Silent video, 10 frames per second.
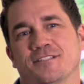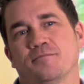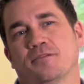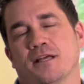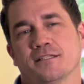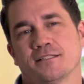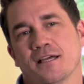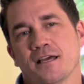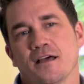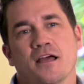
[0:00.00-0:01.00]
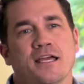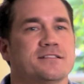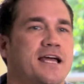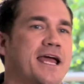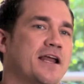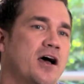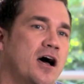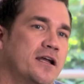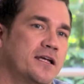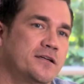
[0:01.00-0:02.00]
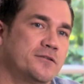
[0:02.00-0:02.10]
She plays his aunt Honey,